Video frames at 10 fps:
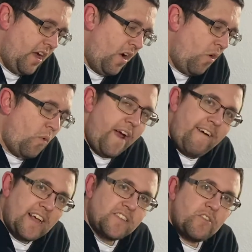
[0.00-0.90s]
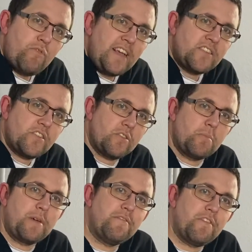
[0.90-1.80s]
Whereas the rest of
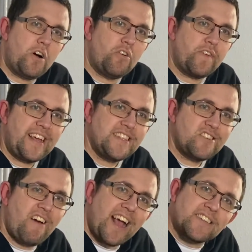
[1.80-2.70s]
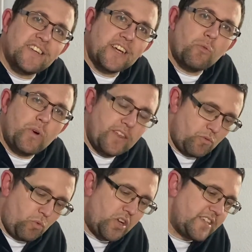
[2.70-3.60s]
them involve interacting with
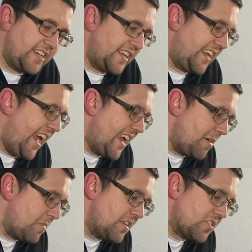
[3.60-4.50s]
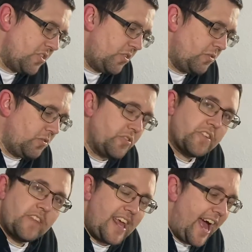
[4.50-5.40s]
what in the game is
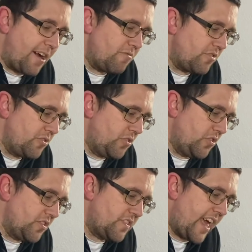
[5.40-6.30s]
called the outdoors.